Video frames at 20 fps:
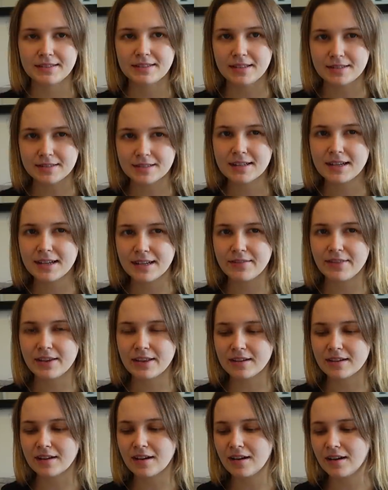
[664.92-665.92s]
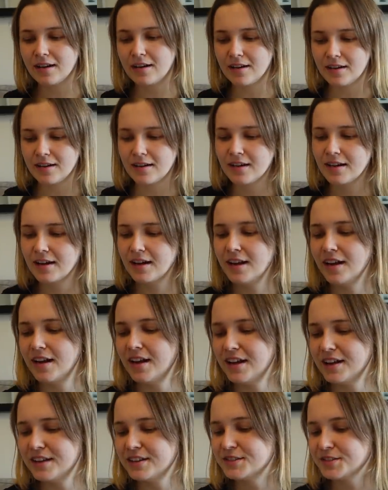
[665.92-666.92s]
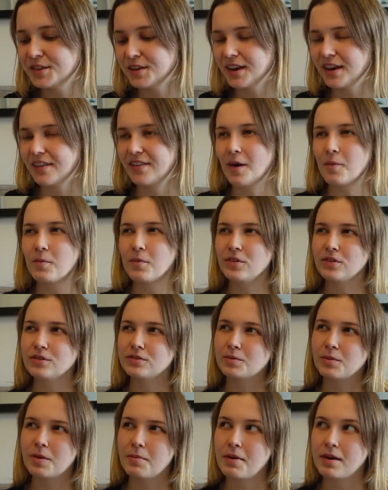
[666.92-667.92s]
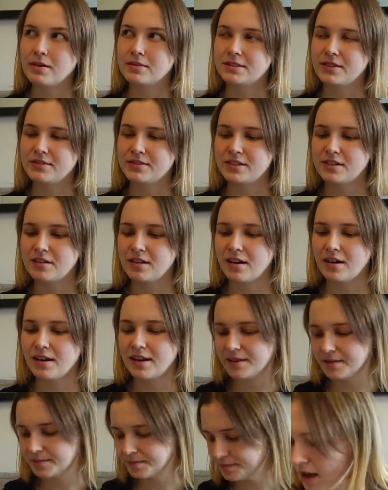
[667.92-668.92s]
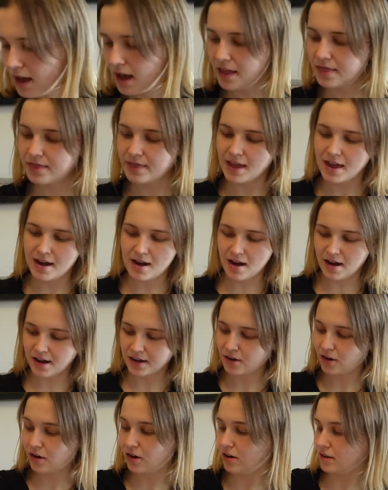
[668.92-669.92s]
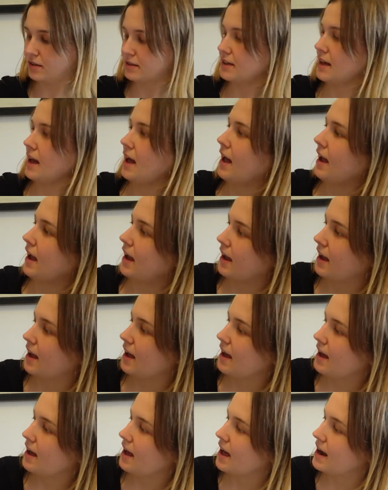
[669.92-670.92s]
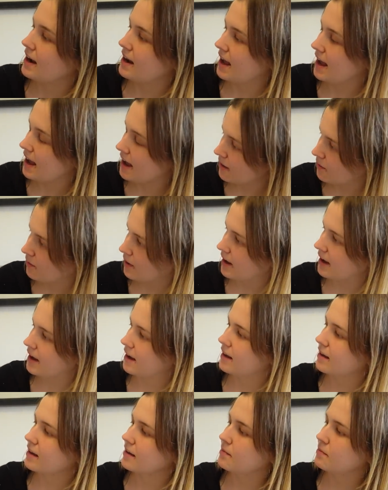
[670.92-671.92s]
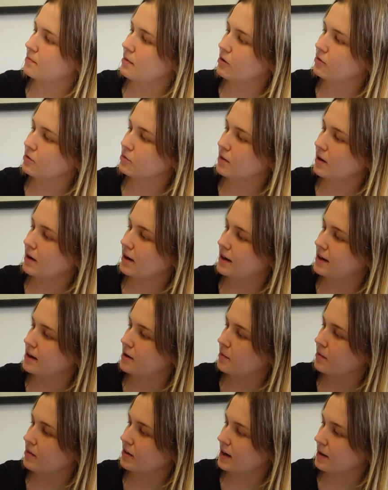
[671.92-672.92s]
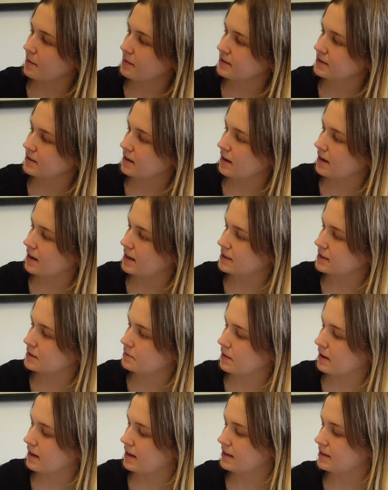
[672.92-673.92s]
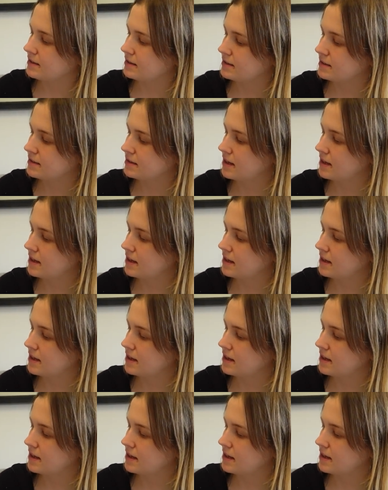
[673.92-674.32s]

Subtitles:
sense to leave it in the car. So yeah, that was £1.79. And then I got an Airwick mulled wine with clementine and spice